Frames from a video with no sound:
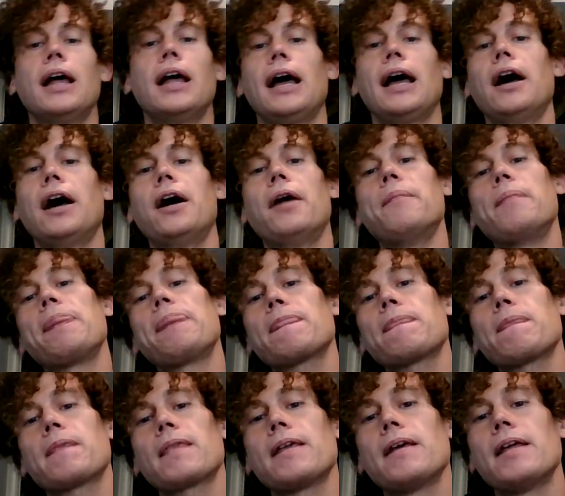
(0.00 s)
Um,
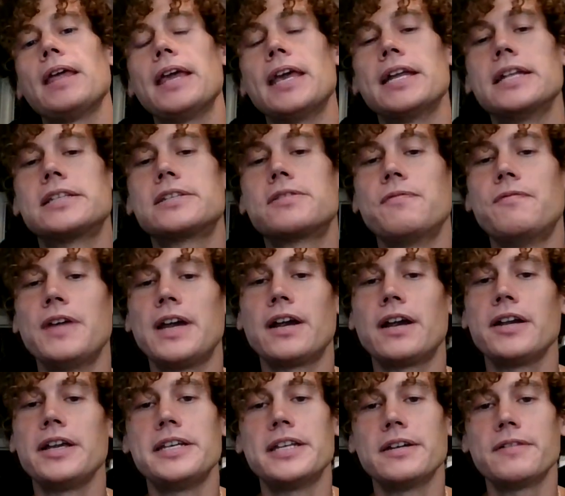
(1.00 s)
it's
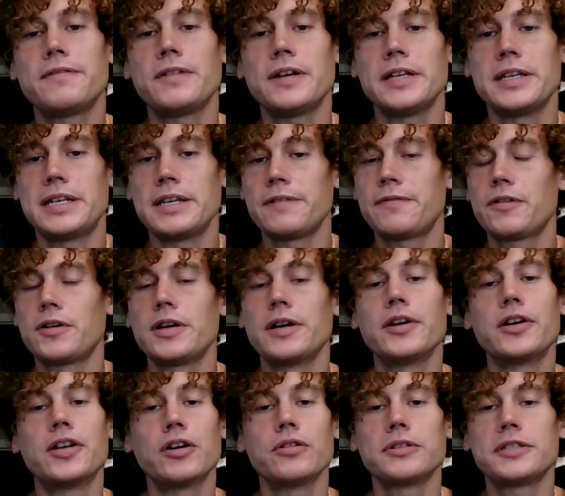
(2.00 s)
very different.
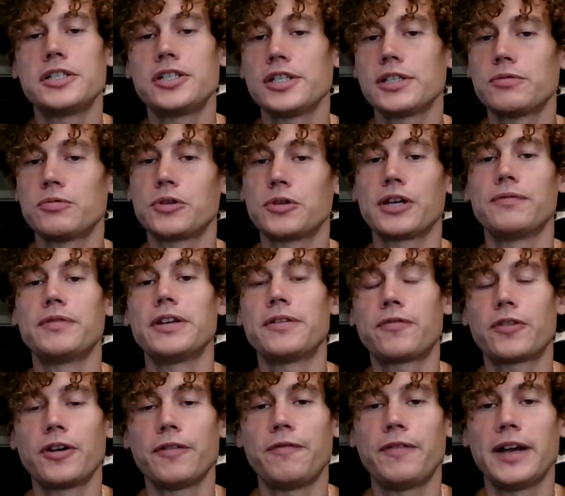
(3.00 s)
Different dosages will give
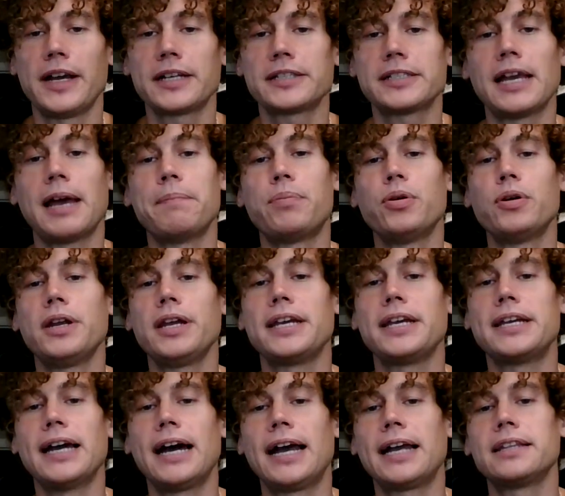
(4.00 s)
different effects. I put a
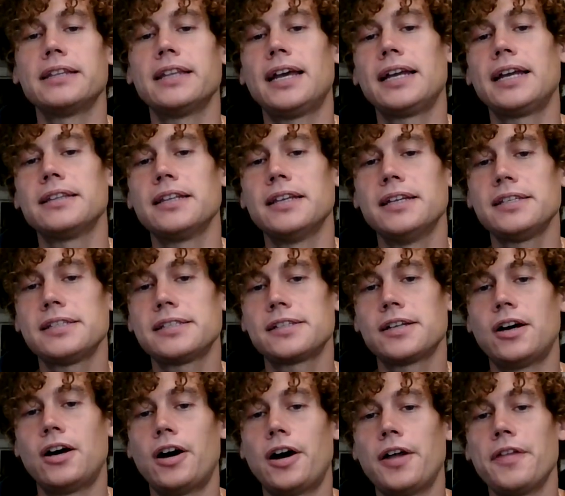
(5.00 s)
guideline list
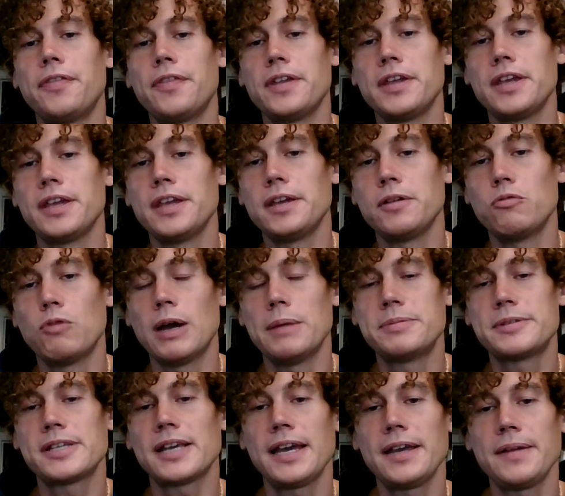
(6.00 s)
on the
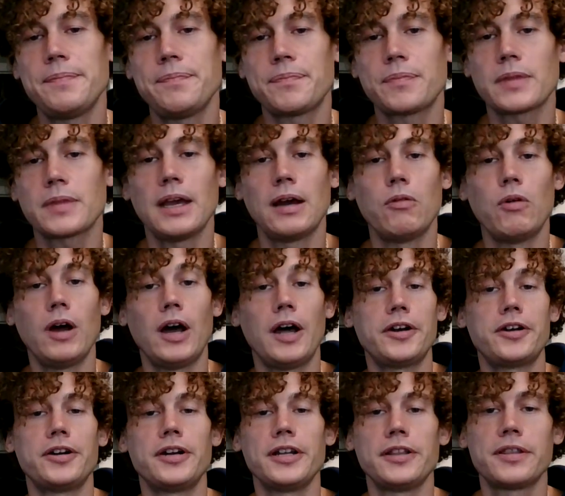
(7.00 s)
website
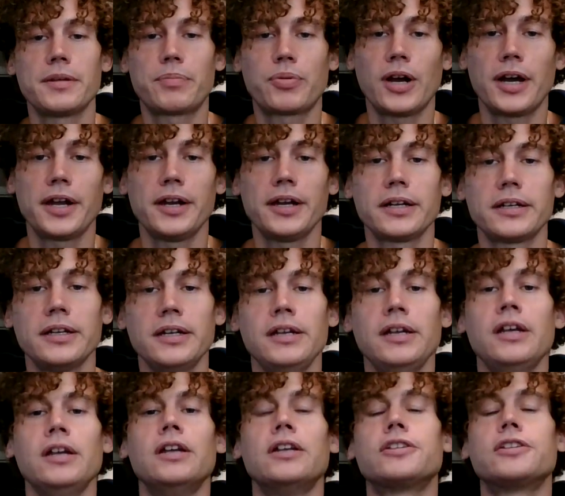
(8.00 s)
underneath the product,
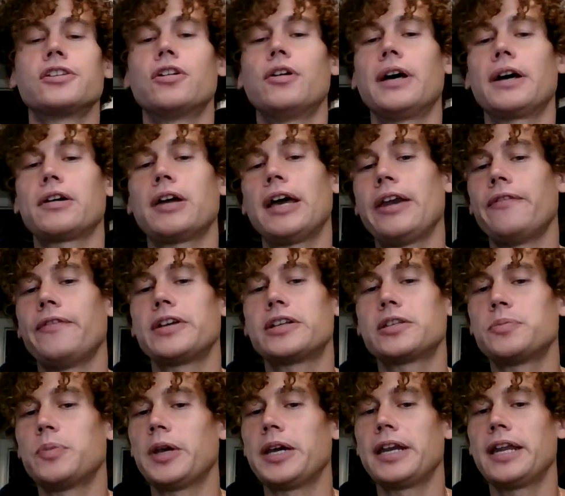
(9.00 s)
so I'll kind of
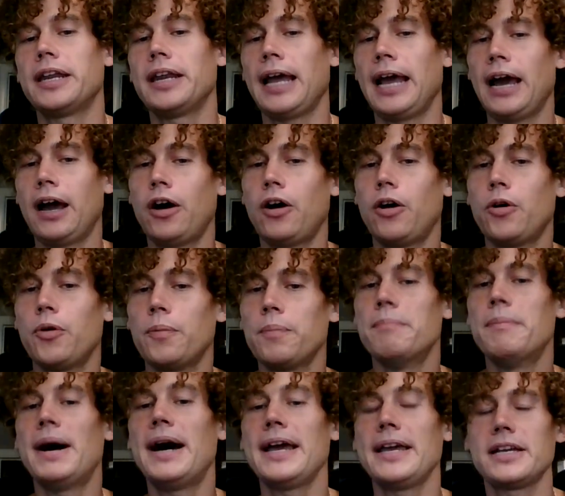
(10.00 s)
explain it how
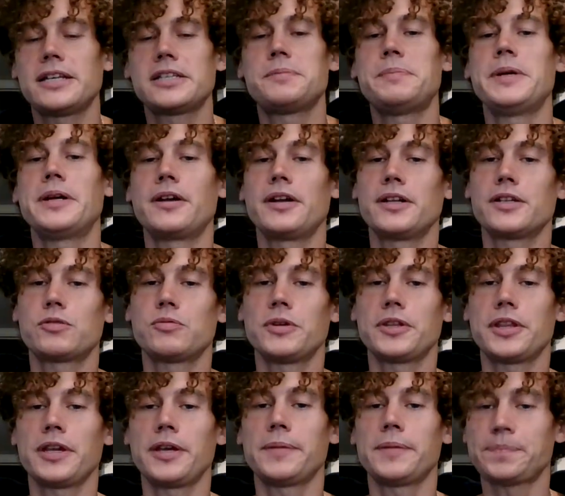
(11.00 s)
my experience
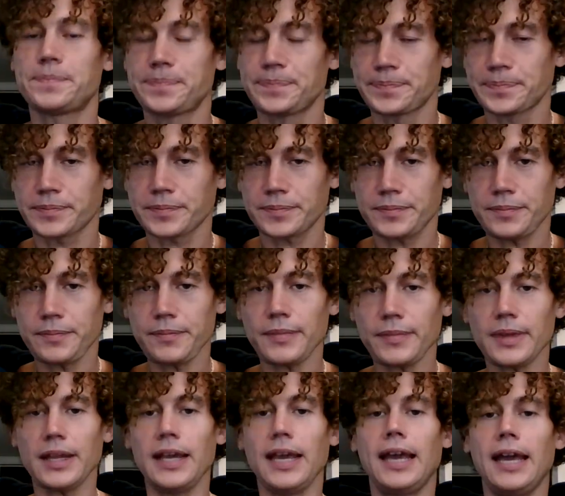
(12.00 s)
with it,
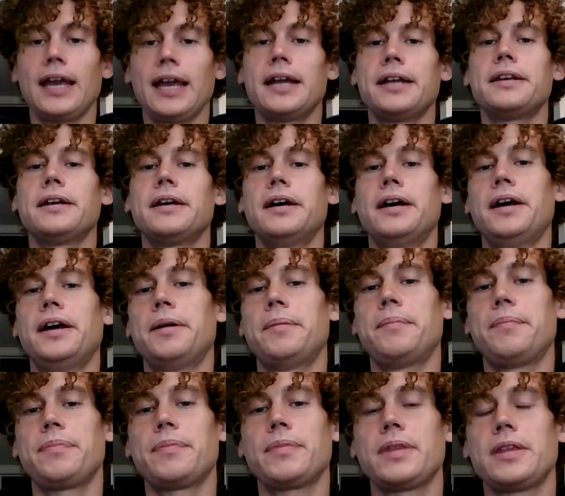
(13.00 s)
and
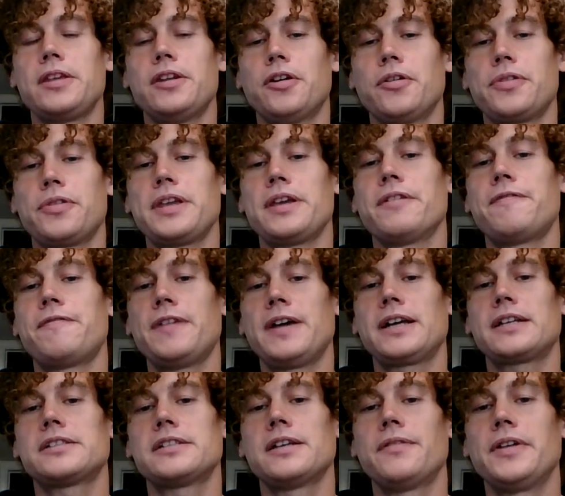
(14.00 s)
um, you know the
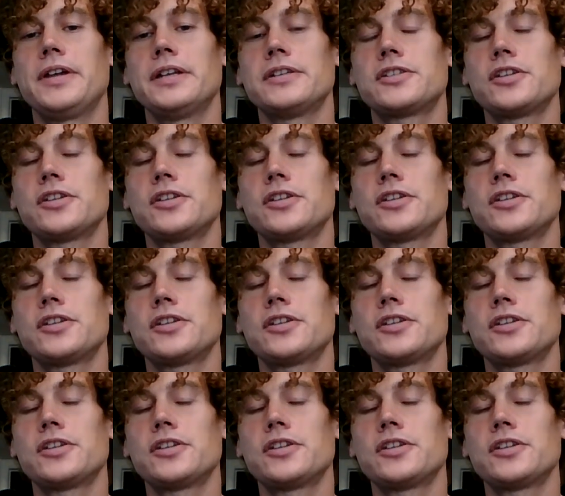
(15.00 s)
effects of it.